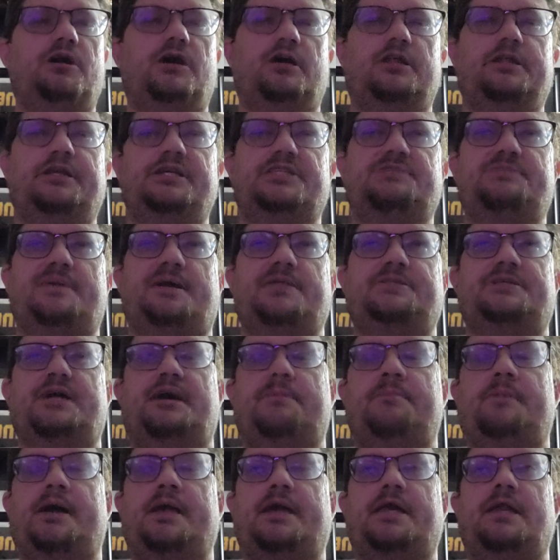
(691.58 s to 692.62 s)
At least by the
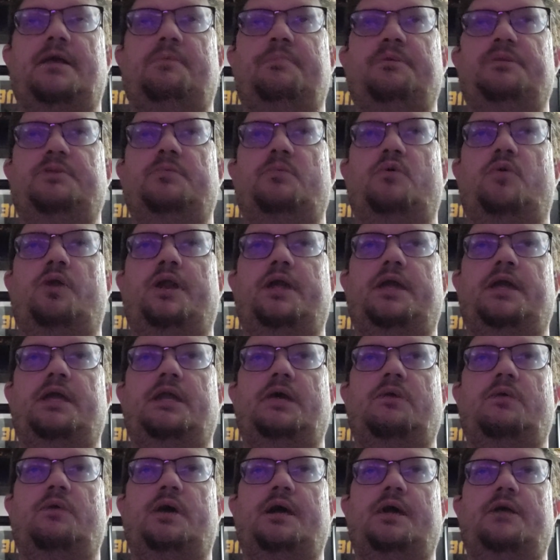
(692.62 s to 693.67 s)
time I get up in the morning
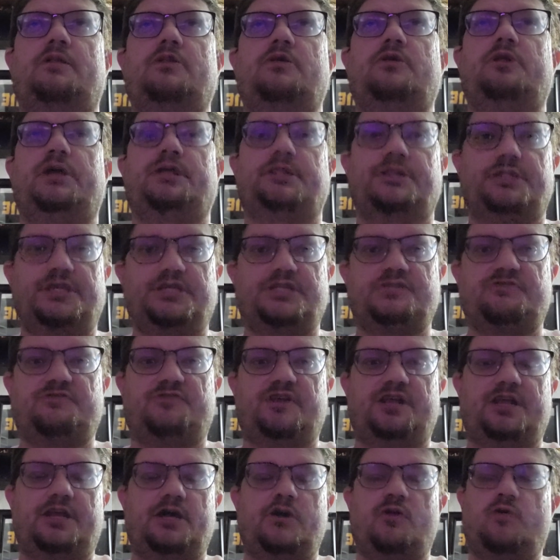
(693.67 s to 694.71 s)
anyway, including this
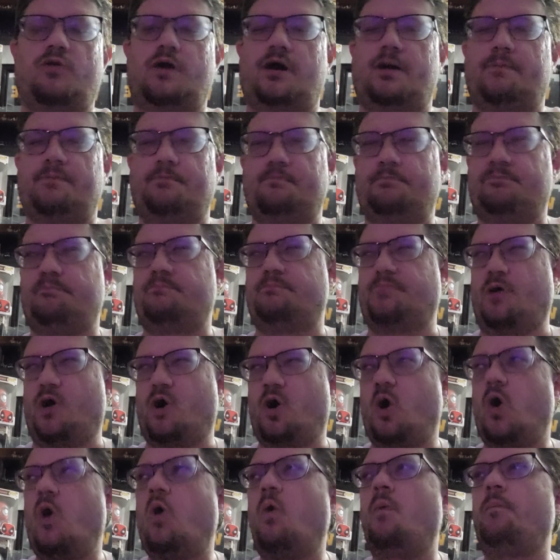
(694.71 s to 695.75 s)
video. I'm
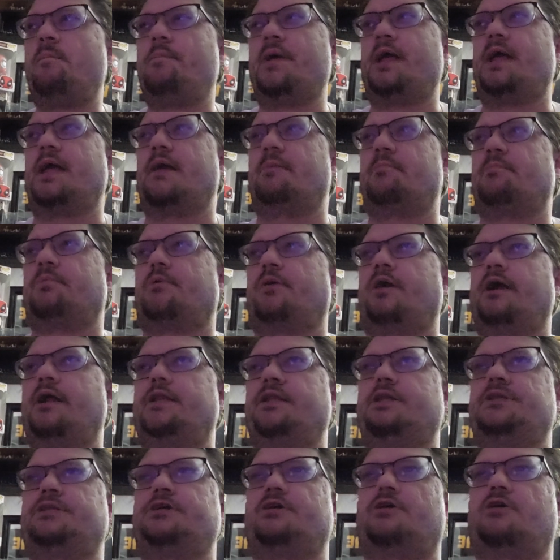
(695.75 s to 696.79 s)
hoping and
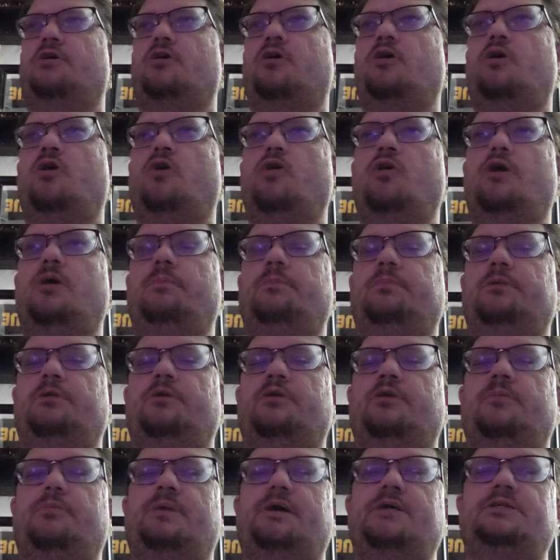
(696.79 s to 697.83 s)
praying that they're all
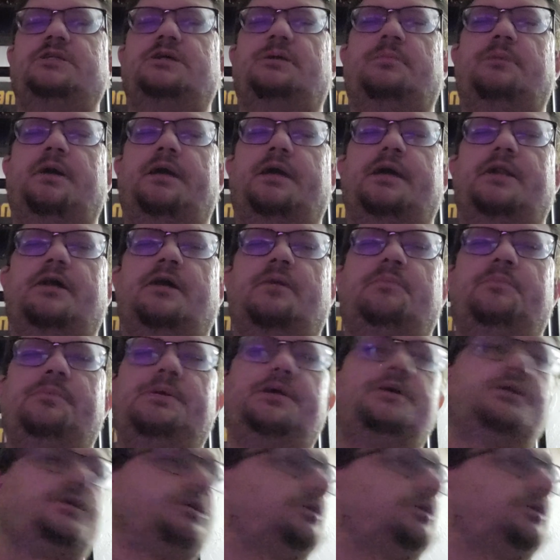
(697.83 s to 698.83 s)
uploaded by the time I get up.